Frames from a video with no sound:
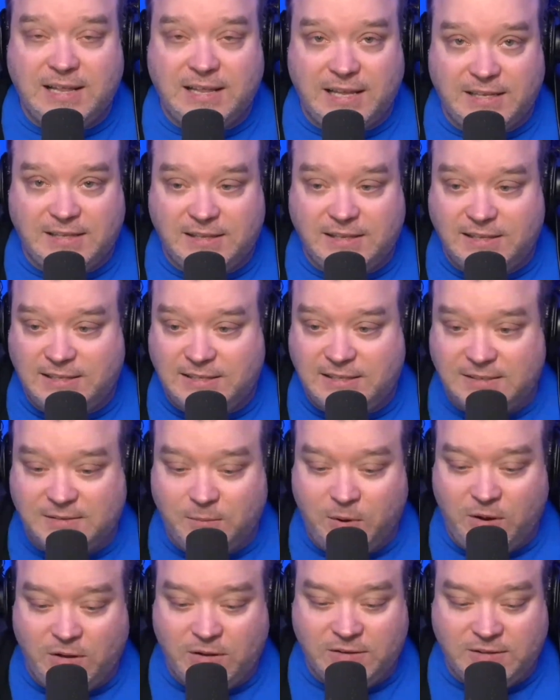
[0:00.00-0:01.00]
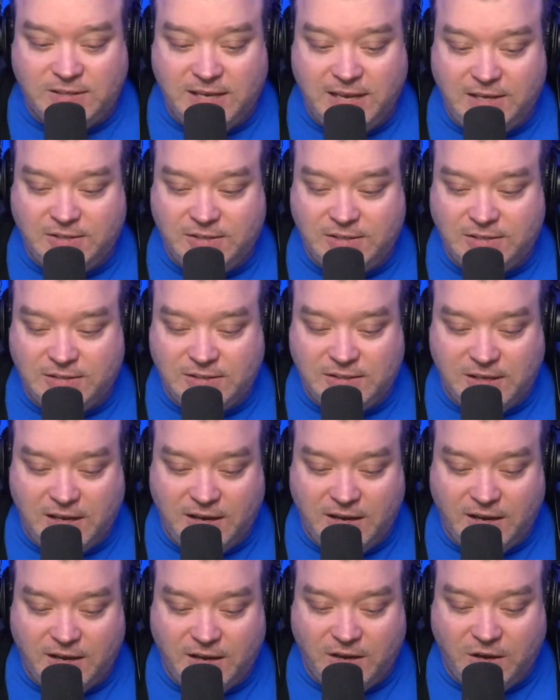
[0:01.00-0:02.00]
Let these small stations
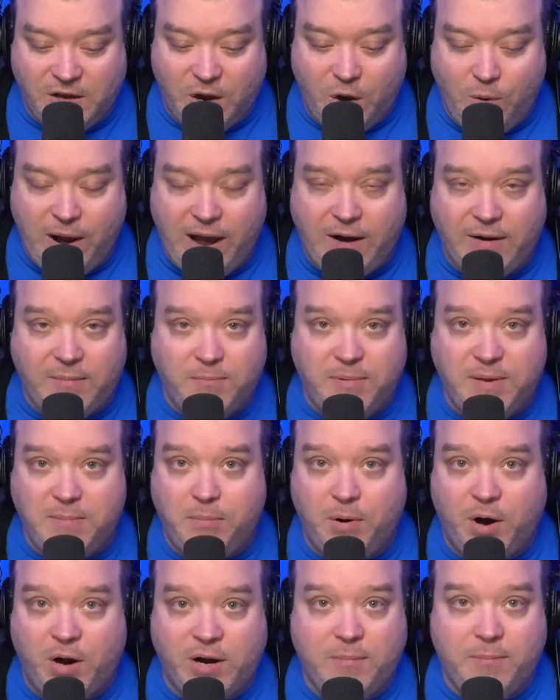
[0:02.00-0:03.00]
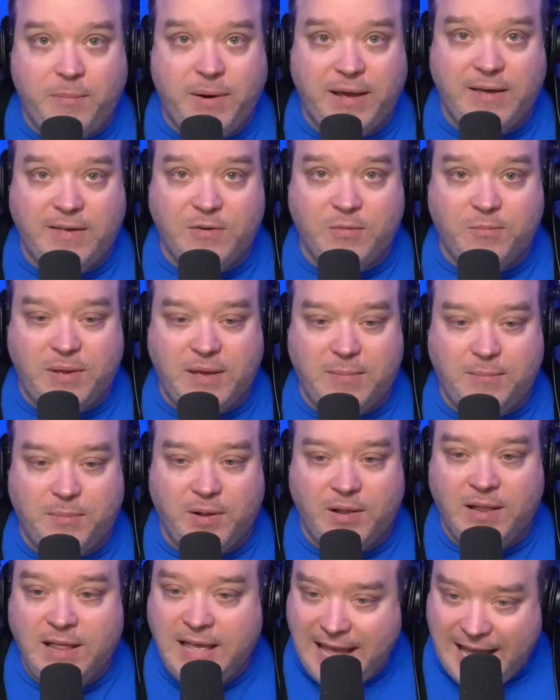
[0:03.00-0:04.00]
uh, go out and be bought up by other
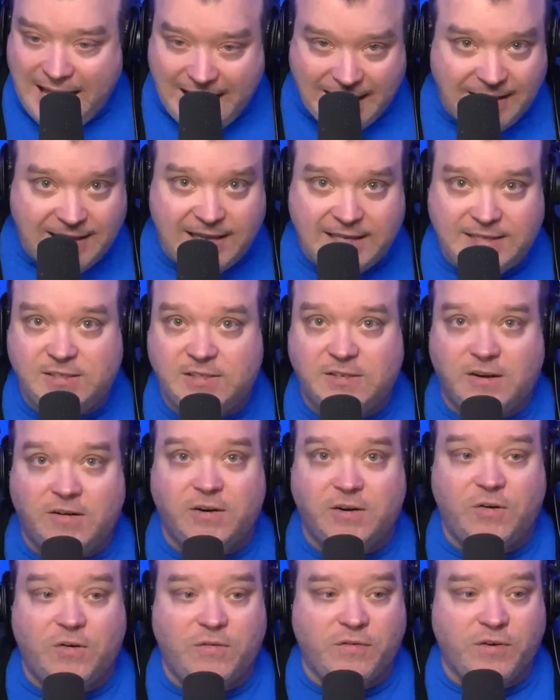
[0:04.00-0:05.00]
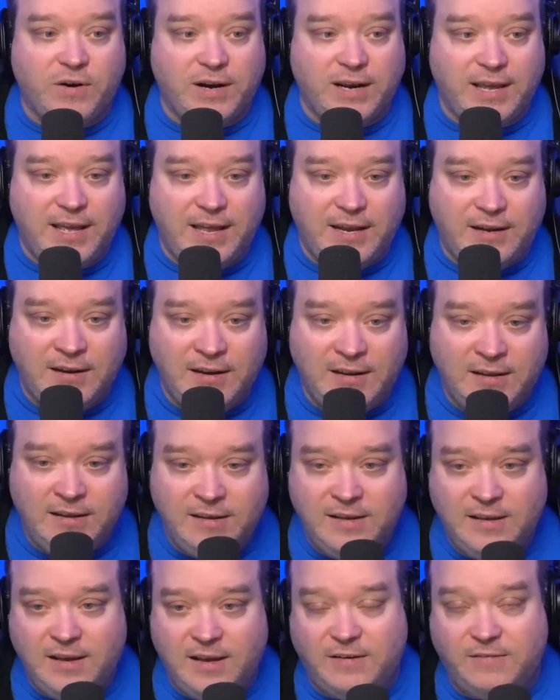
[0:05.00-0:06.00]
people, and let's start over again.
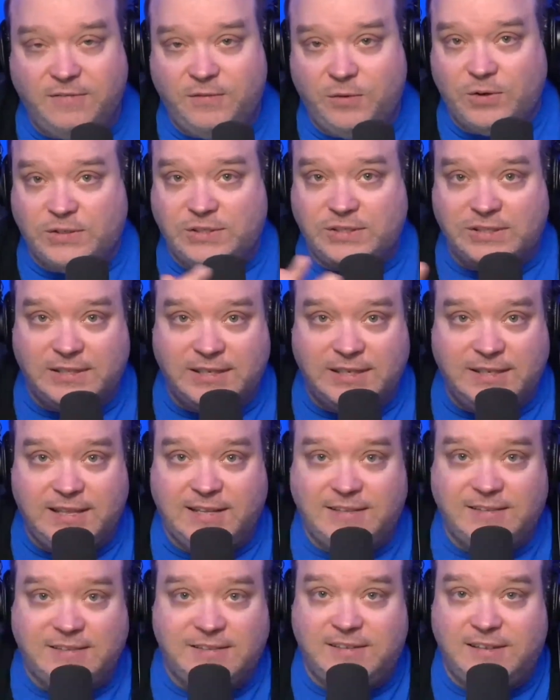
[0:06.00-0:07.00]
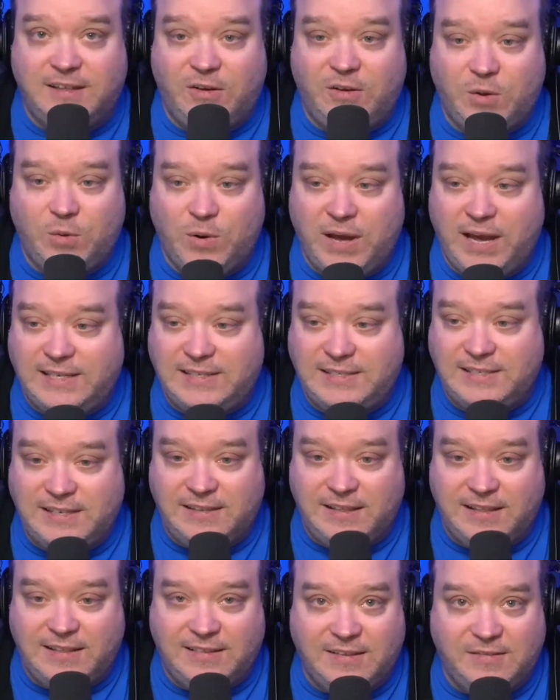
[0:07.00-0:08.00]
Unfortunately, that's the only way I
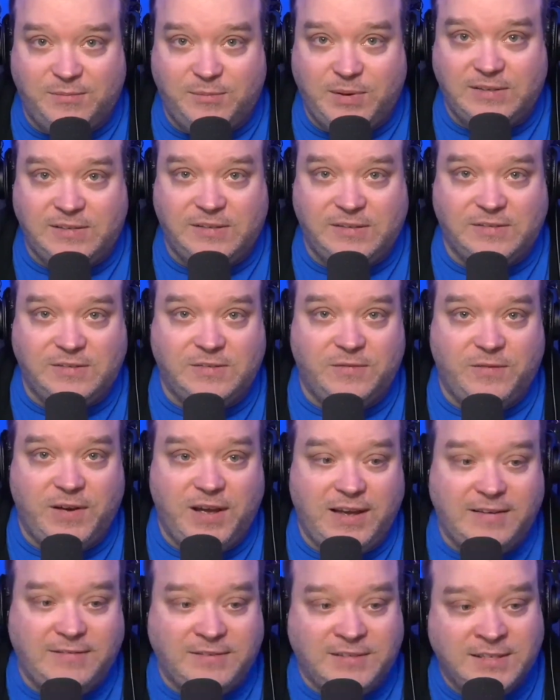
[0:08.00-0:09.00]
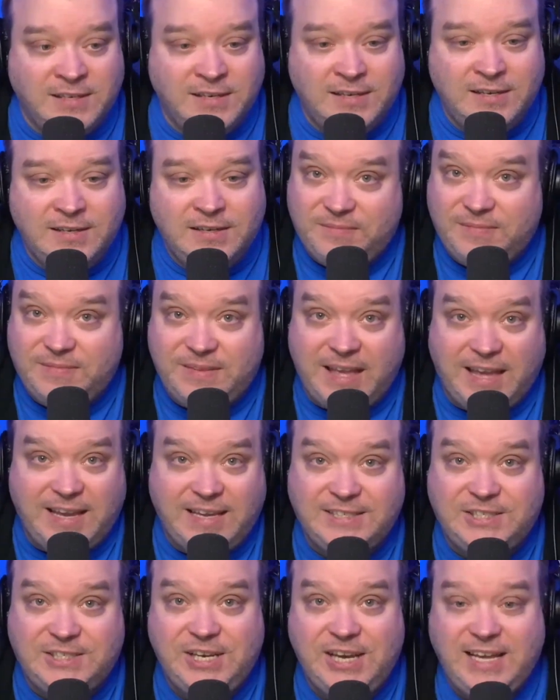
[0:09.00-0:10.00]
see that this business survives.
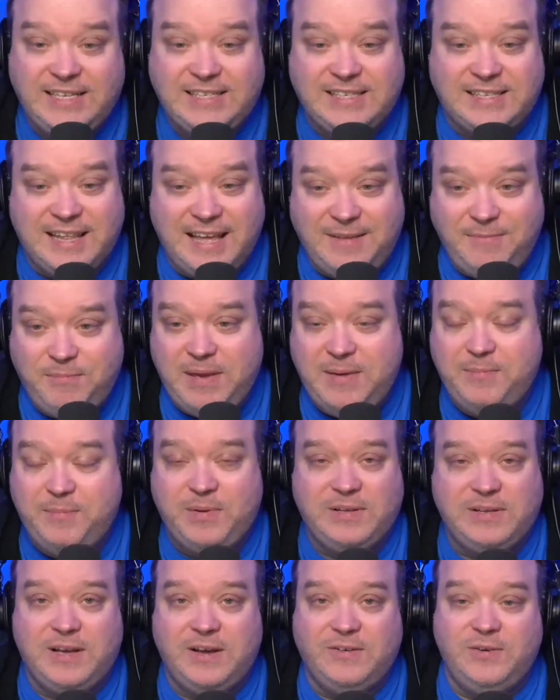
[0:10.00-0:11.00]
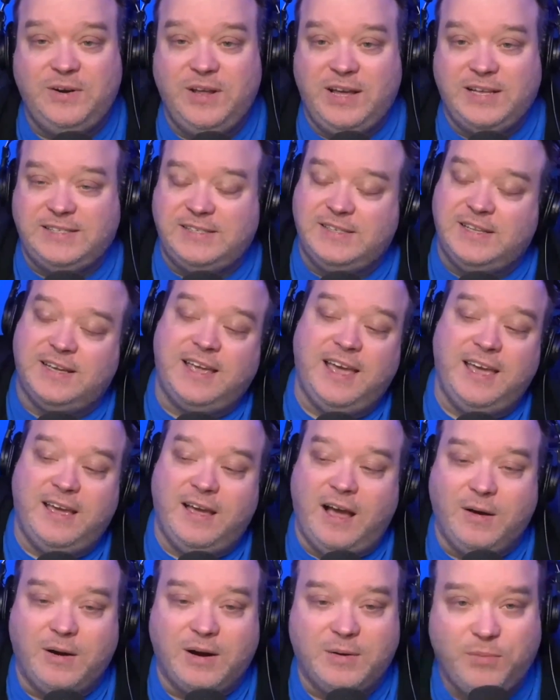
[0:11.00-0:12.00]
Take a chance. Let people go nuts. It's like, hey,
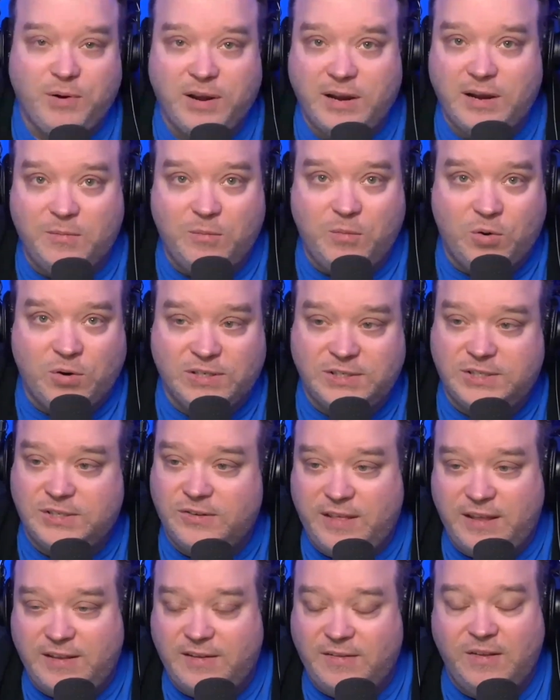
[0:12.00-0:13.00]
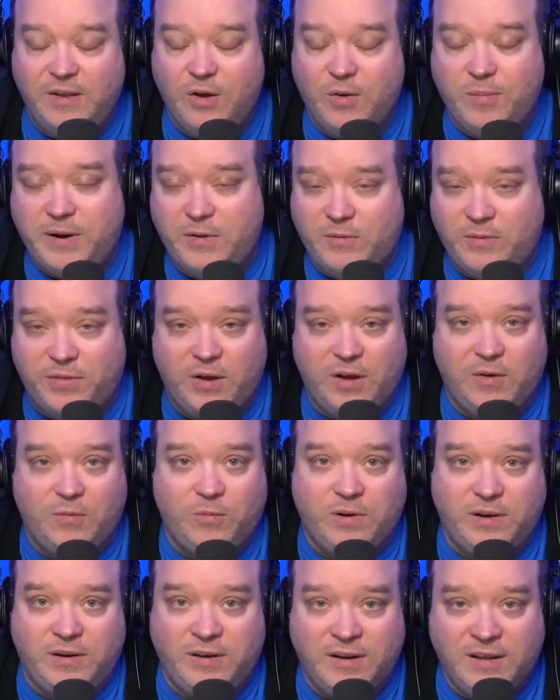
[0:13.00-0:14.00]
I'm going to bring in a morning show that nobody thought
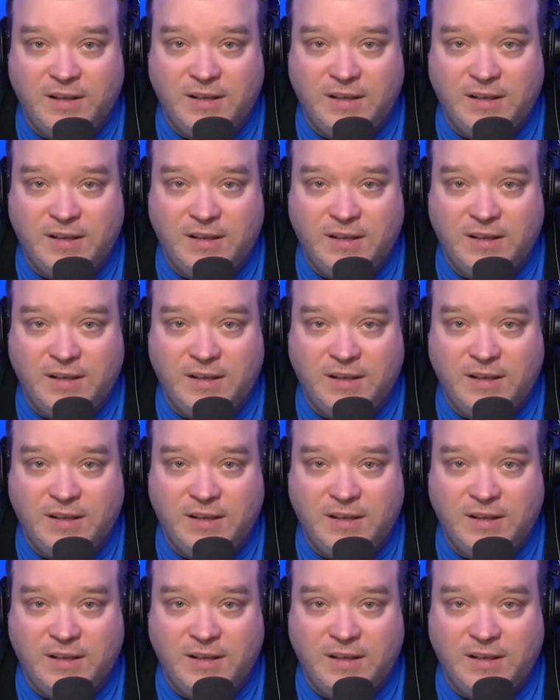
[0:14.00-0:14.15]
would